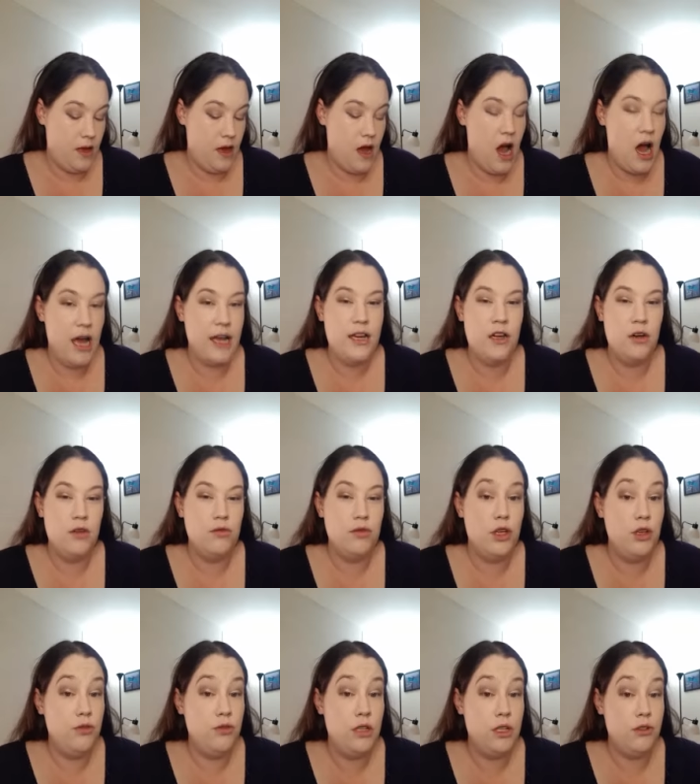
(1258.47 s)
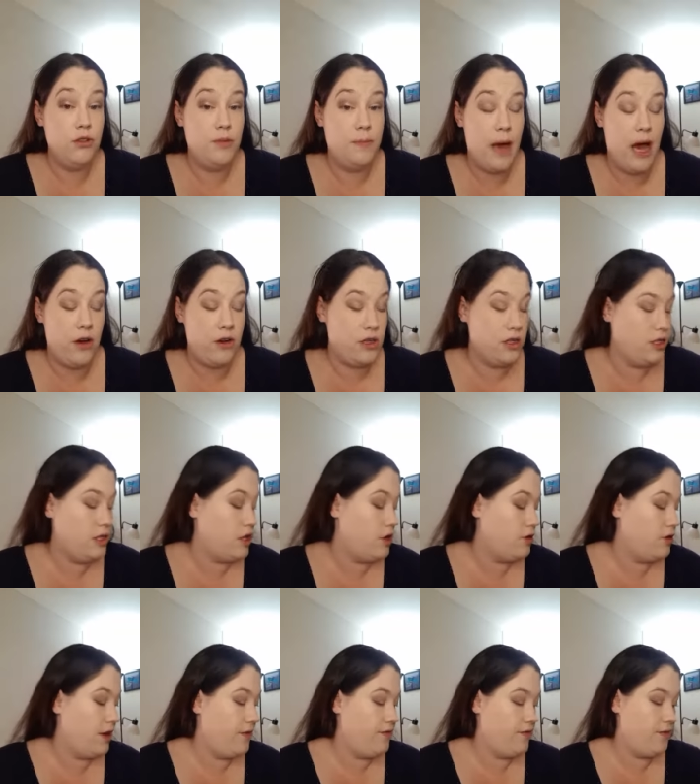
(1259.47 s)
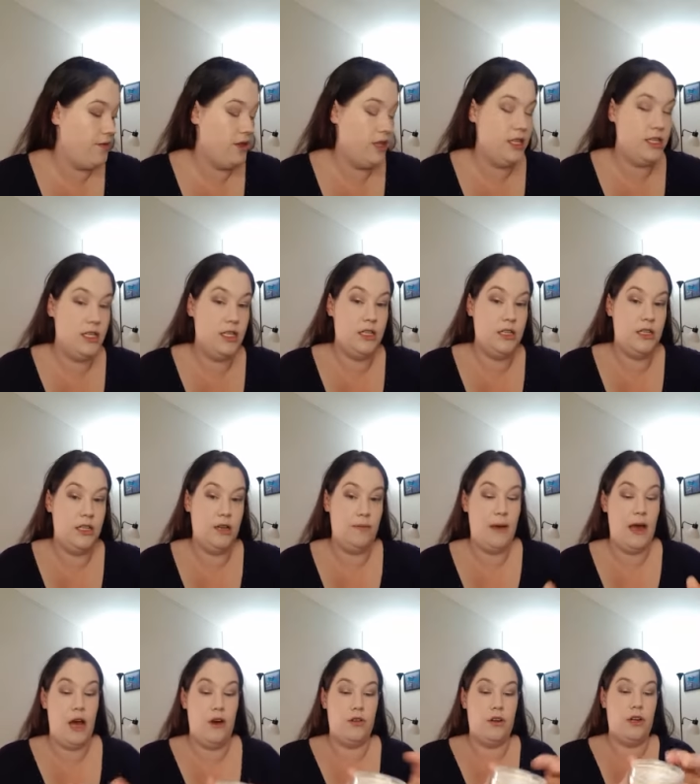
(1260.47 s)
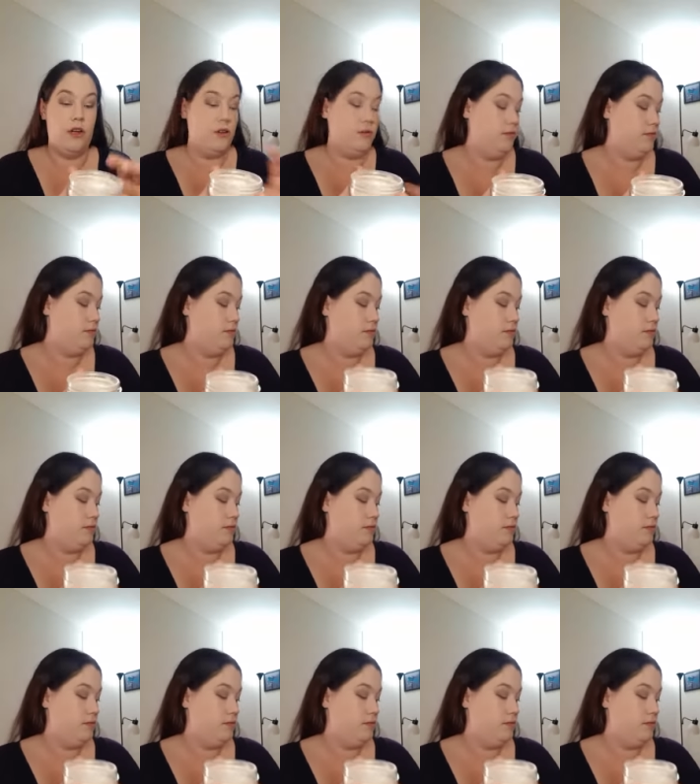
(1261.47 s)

I don't use loose powder, so that this is the powder.